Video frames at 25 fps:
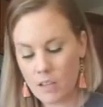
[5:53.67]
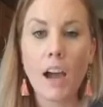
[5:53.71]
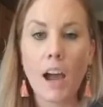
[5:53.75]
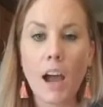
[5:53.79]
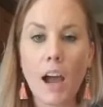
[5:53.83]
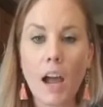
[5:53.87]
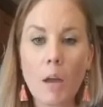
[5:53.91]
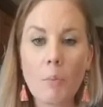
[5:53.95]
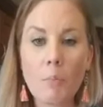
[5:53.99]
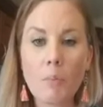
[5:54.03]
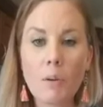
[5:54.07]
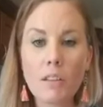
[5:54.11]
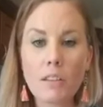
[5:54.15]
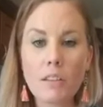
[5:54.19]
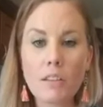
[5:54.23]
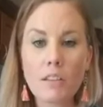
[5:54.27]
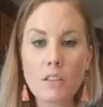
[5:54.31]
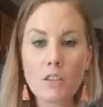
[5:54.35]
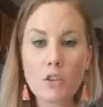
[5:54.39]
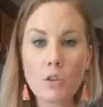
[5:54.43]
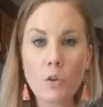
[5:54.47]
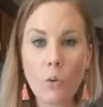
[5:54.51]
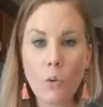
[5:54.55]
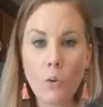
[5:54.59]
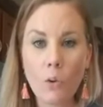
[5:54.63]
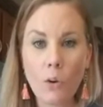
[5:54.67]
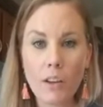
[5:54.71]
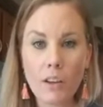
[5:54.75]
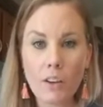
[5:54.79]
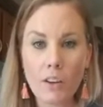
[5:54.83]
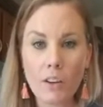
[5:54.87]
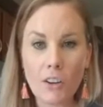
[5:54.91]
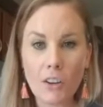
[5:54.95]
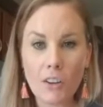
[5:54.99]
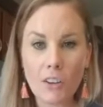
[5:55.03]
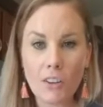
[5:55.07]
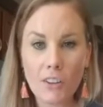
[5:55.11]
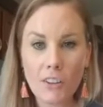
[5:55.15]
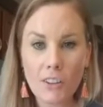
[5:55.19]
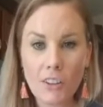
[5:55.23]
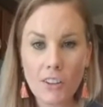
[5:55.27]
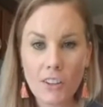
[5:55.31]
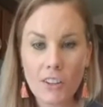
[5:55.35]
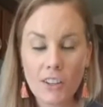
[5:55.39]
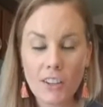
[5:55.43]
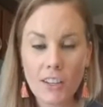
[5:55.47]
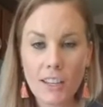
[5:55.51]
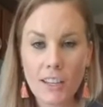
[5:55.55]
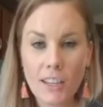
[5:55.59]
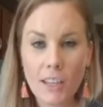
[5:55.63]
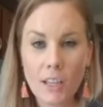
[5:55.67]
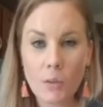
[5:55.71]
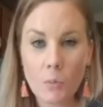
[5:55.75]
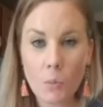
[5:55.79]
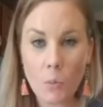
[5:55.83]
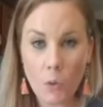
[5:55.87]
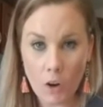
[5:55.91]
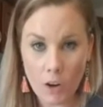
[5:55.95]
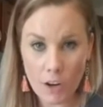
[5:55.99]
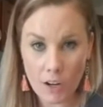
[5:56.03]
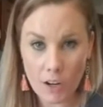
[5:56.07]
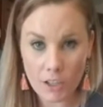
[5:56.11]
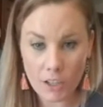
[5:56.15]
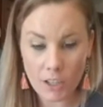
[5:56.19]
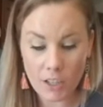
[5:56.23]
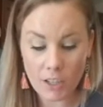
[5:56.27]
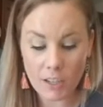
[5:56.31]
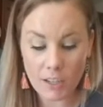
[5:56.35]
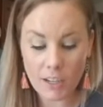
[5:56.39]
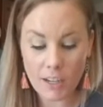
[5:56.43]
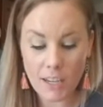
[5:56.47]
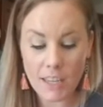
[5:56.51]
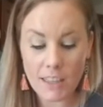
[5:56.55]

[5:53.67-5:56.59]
I put this oil in water,